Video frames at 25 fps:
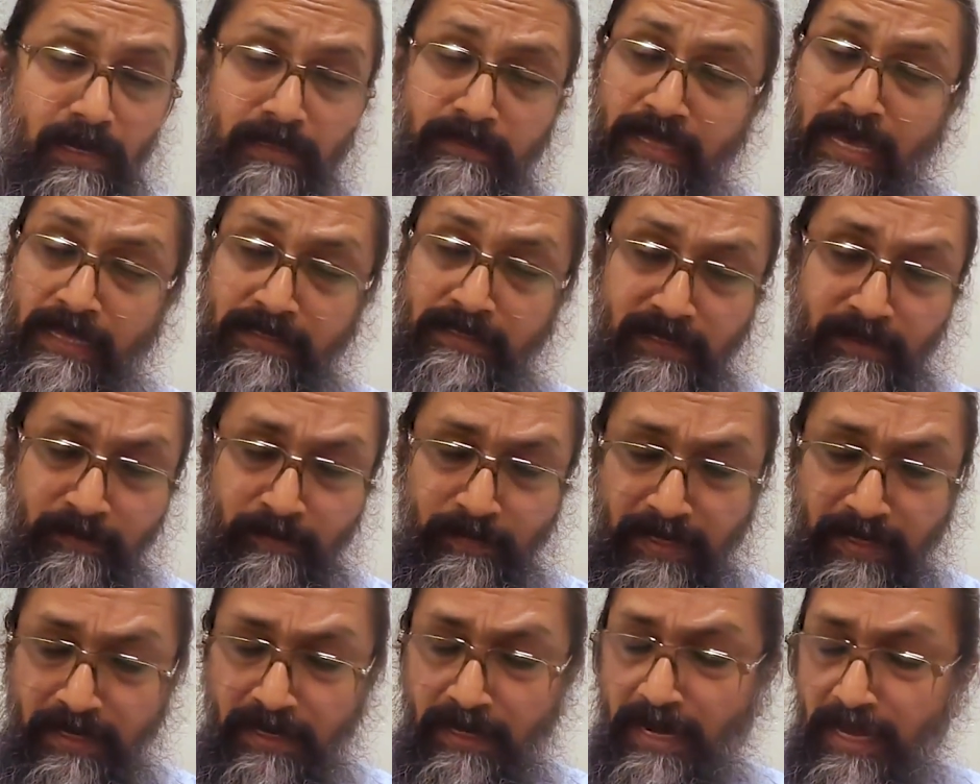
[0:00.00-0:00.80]
The other
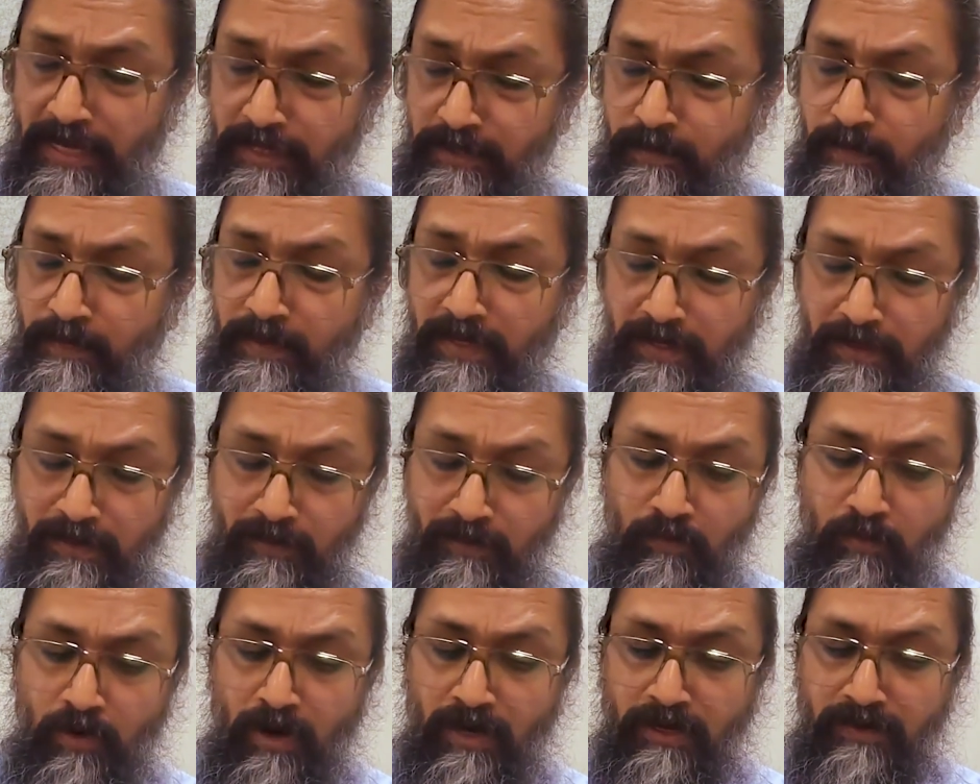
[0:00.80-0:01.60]
bigger
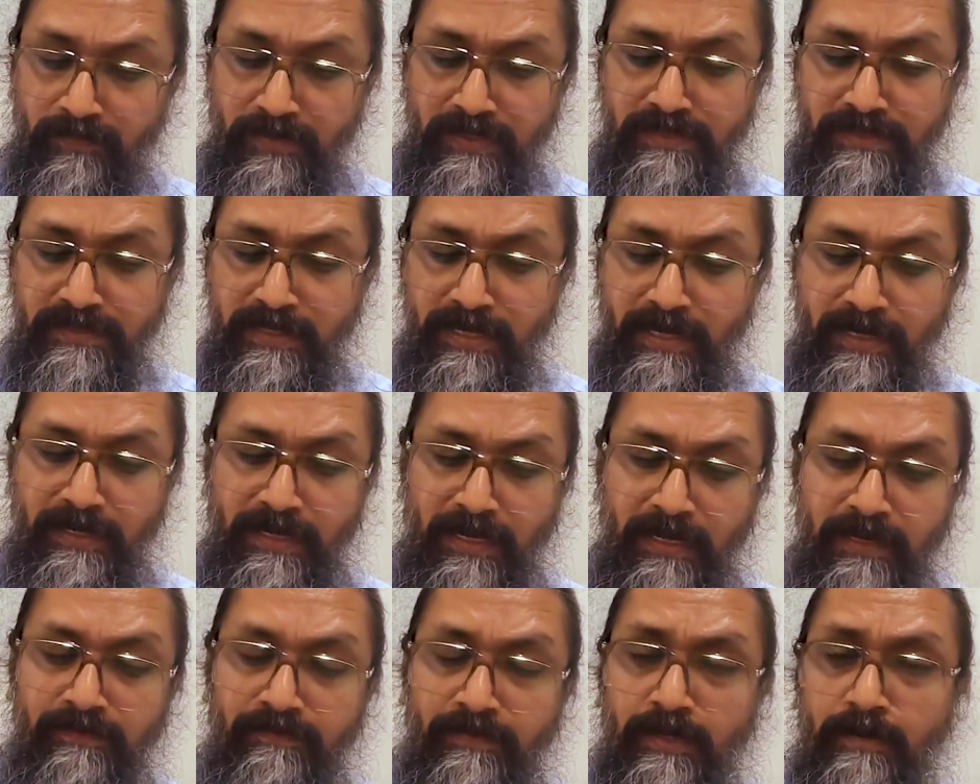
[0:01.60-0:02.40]
aspect of what we say
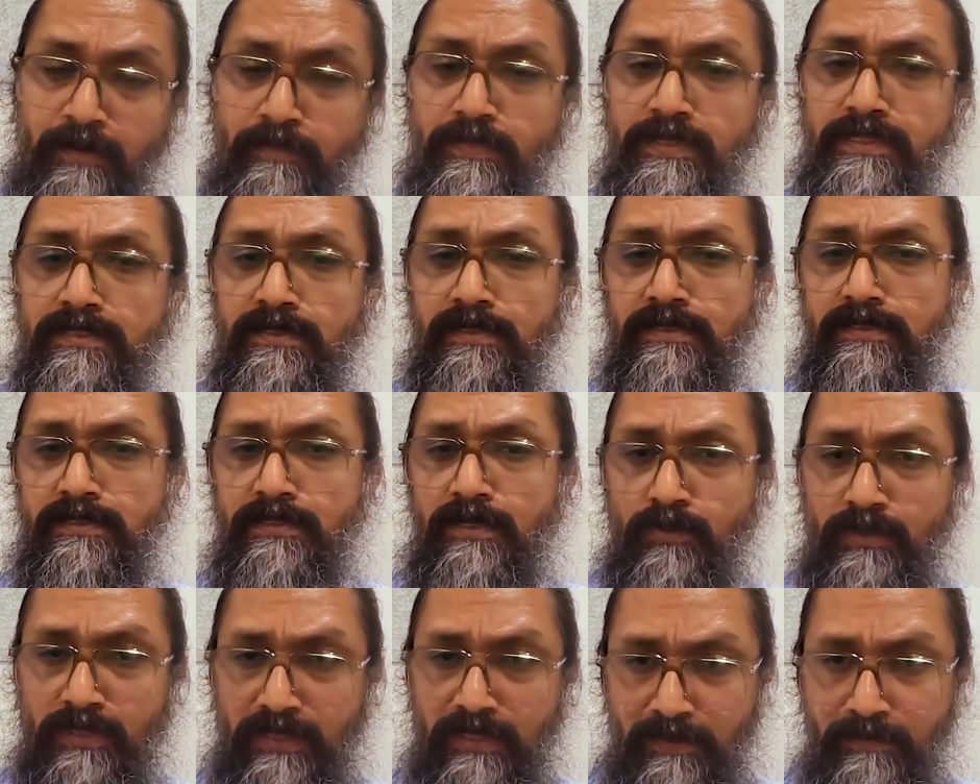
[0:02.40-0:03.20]
deliver
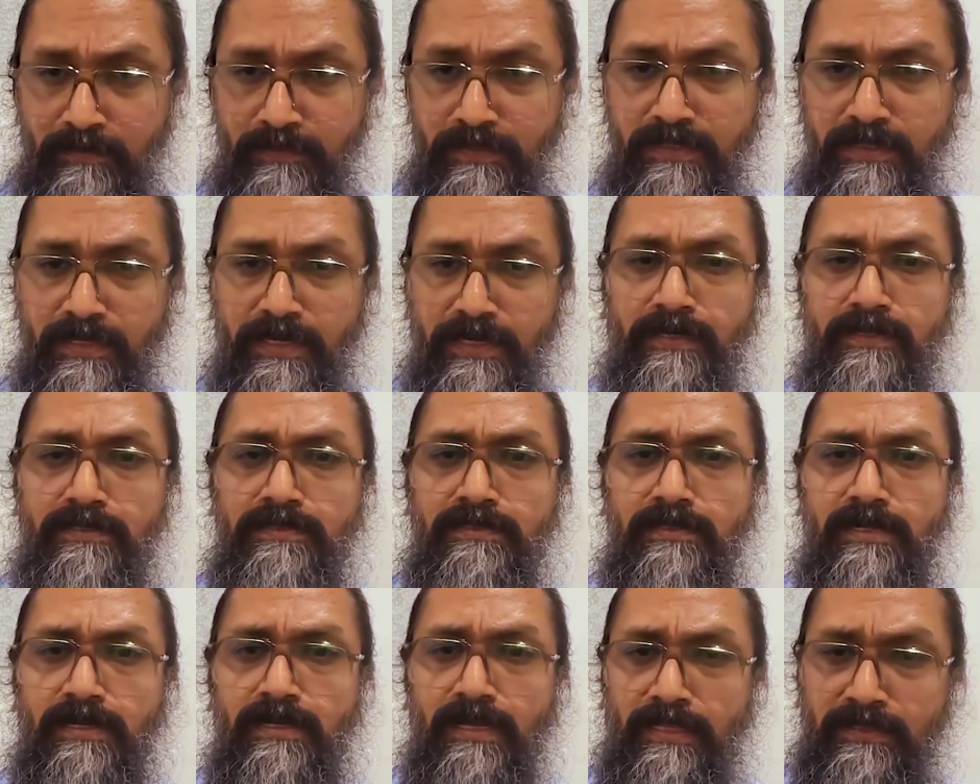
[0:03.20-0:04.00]
business outcomes, right?
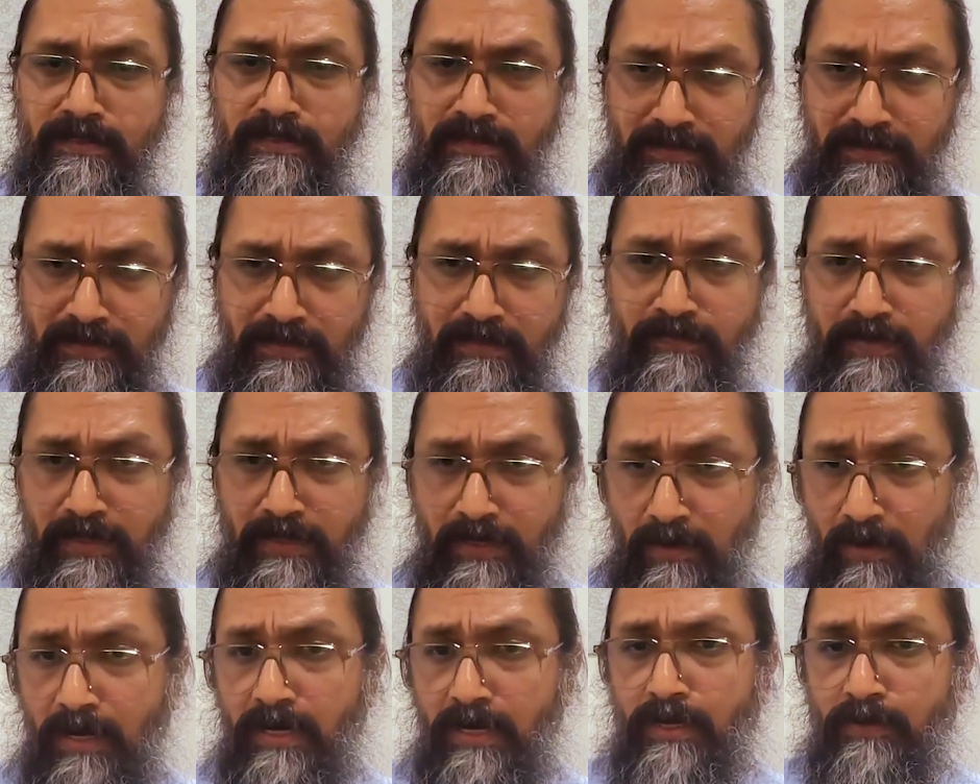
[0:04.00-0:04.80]
Is another thing
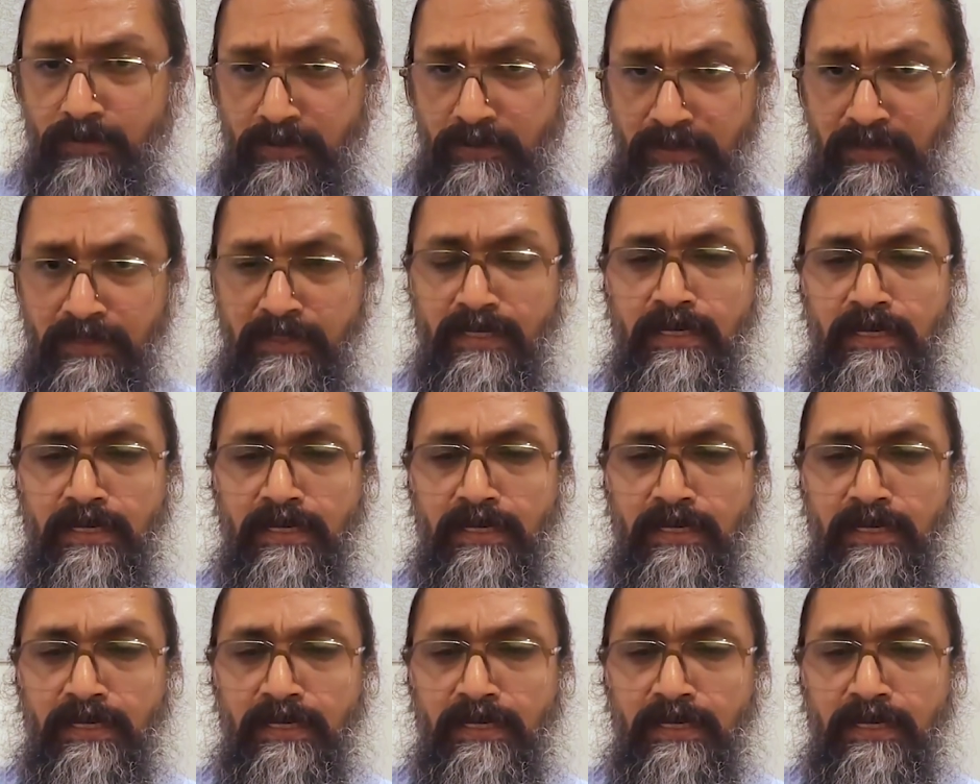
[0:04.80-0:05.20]
we call out.